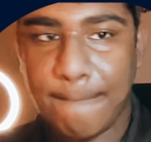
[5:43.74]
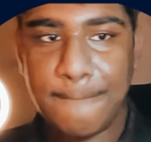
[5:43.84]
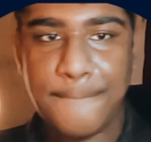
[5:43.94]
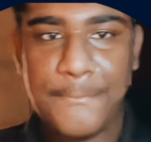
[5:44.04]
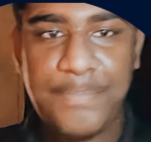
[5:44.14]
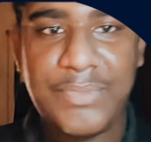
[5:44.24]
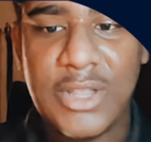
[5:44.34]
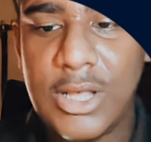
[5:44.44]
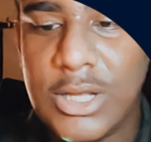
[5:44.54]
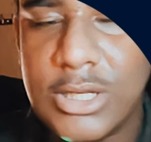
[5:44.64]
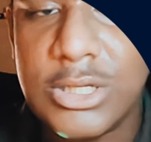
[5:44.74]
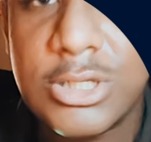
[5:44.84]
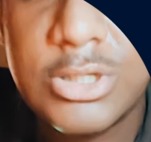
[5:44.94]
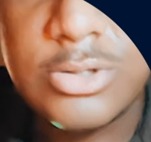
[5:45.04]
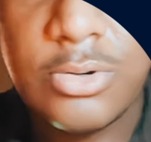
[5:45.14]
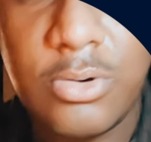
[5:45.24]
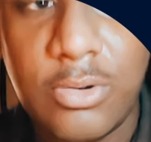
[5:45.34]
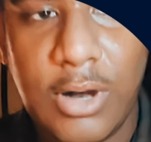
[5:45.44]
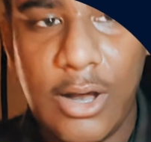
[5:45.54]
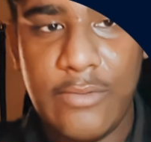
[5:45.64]
adjacent element 7 and 5. So
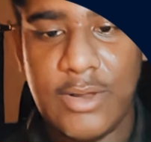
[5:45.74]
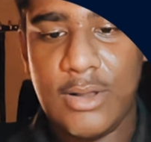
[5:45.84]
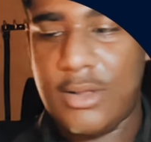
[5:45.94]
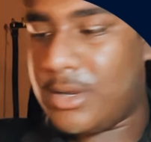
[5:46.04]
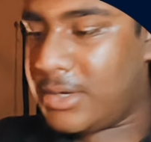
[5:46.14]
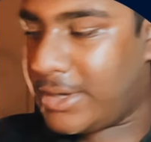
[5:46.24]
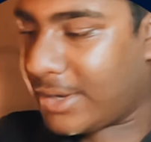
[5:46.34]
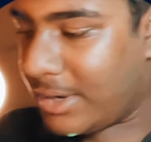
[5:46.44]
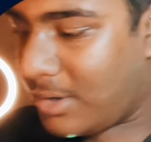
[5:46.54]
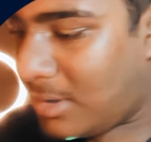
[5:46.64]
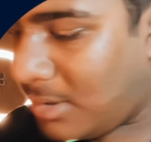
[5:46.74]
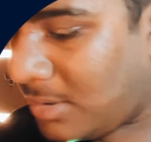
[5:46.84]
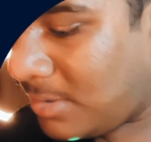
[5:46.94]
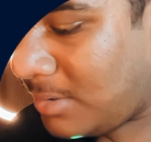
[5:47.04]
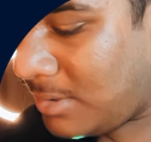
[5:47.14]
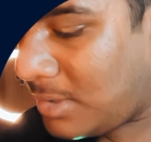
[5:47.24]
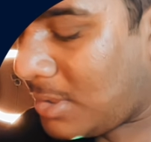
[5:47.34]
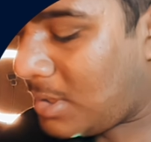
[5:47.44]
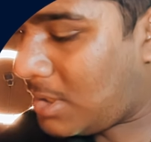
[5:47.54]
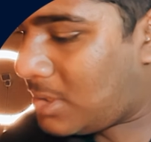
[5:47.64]
7 is greater than 5.
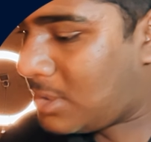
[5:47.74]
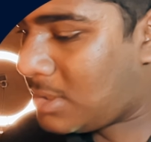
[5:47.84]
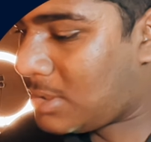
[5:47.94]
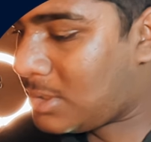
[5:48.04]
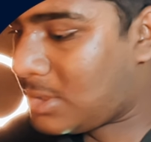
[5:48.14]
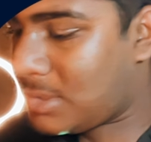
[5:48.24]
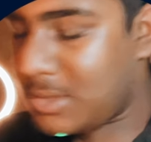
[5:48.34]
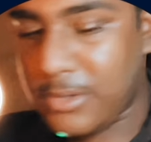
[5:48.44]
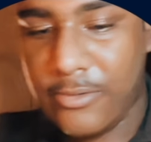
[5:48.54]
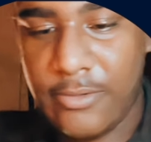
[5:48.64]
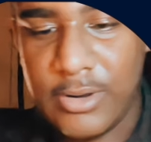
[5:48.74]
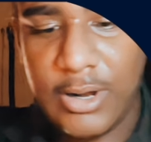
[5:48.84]
This 2 will be swapped. So